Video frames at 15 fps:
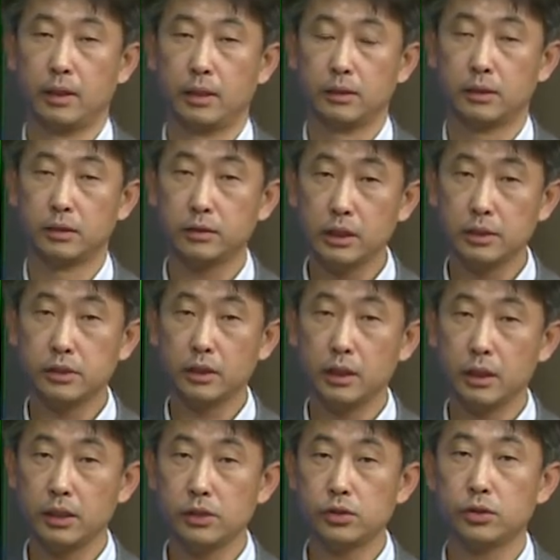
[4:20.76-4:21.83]
The reason
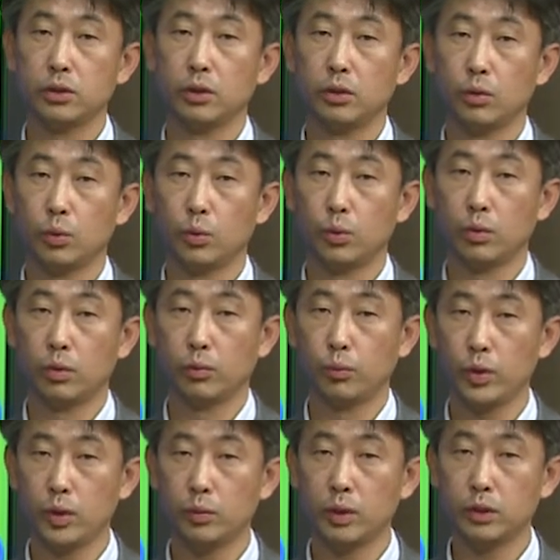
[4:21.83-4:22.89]
is
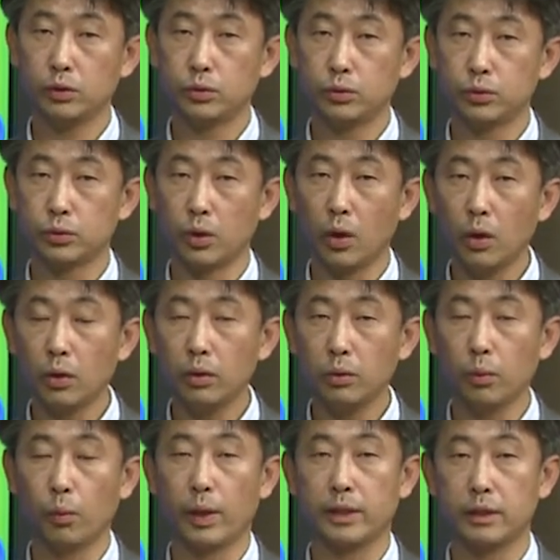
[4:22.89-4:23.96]
we want to know
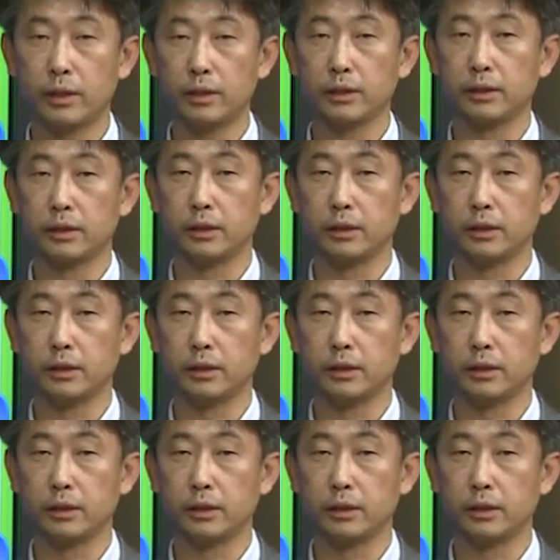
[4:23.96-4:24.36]
whether